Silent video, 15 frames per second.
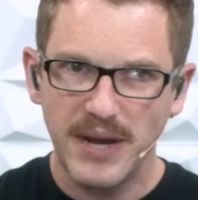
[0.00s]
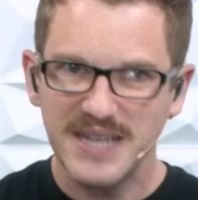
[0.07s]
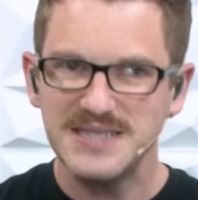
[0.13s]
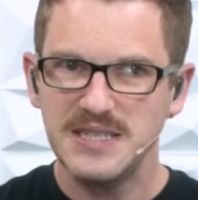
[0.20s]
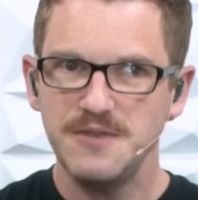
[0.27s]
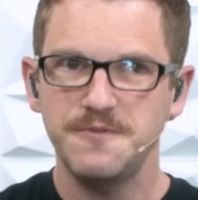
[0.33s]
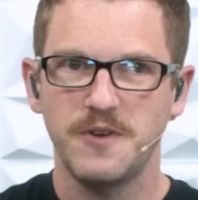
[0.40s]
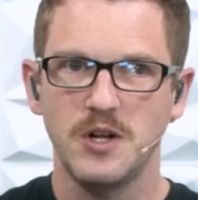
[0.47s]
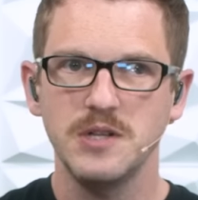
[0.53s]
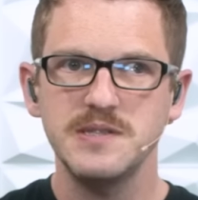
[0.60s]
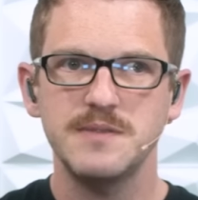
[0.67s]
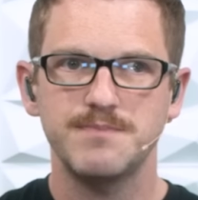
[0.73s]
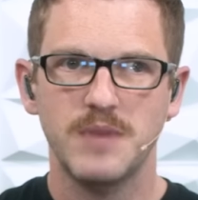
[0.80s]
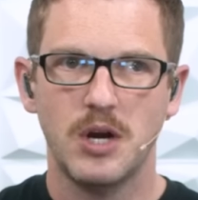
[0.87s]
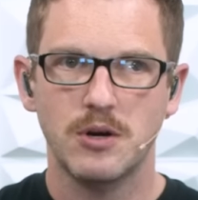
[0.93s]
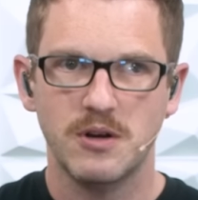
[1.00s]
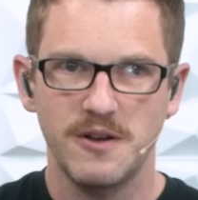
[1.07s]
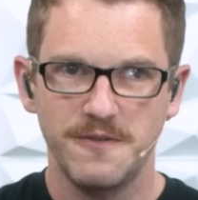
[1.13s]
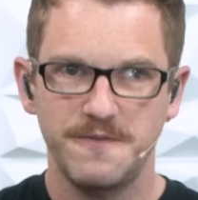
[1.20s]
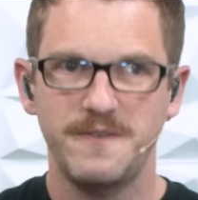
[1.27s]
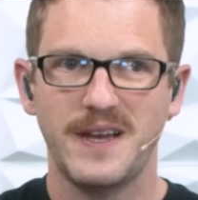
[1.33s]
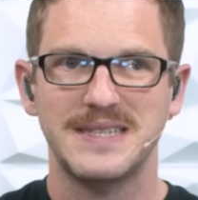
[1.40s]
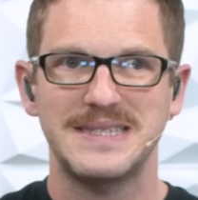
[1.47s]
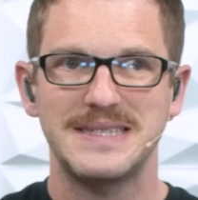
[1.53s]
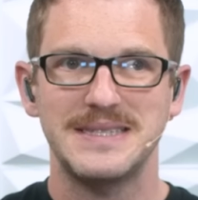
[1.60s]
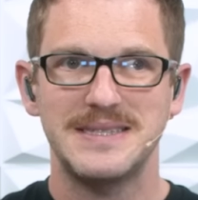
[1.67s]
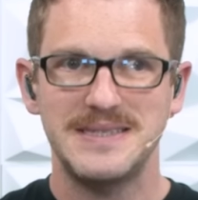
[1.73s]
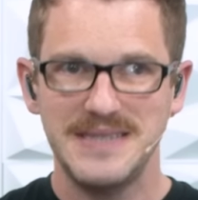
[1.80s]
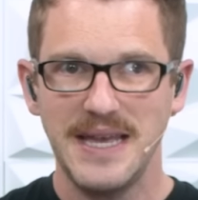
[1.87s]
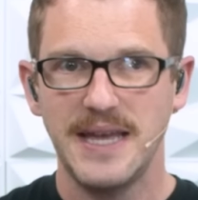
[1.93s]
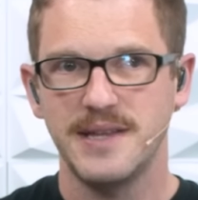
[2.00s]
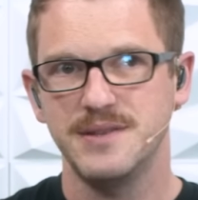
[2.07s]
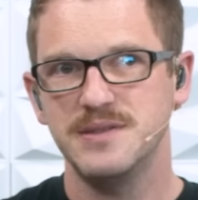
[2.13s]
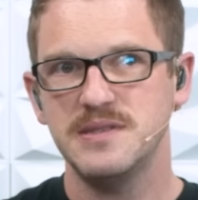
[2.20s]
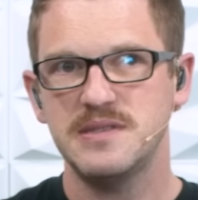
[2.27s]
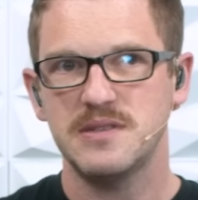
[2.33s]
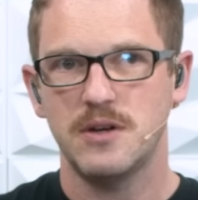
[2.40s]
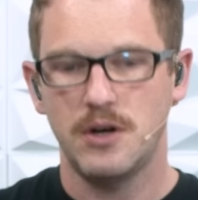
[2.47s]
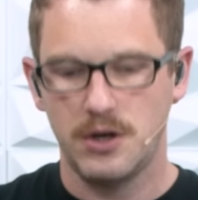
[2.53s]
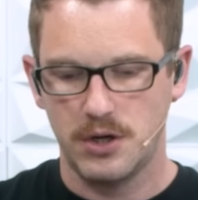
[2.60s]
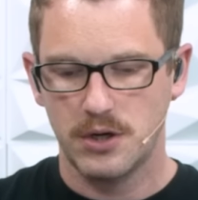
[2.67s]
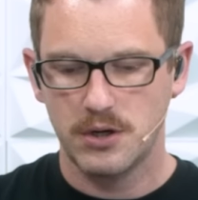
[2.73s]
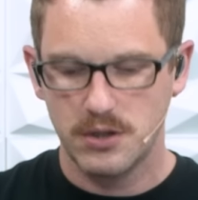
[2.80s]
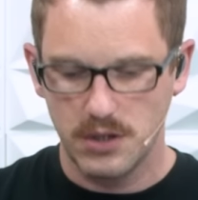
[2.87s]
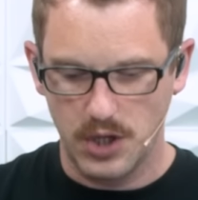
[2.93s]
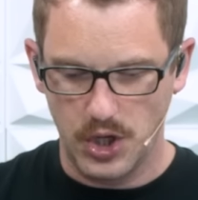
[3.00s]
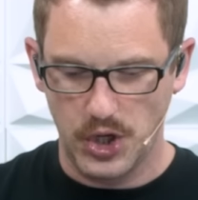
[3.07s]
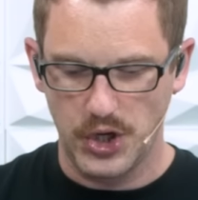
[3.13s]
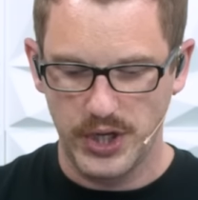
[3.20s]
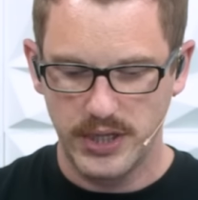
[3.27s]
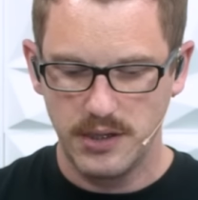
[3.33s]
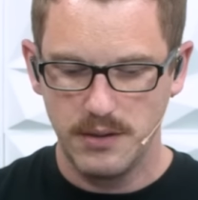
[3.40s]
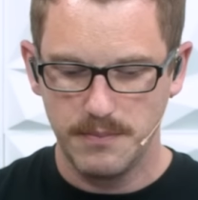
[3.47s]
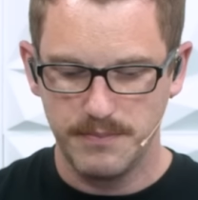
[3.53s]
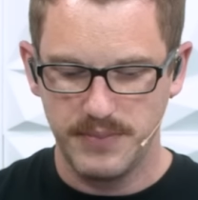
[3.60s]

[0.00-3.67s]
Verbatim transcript: by default, our effects sends are on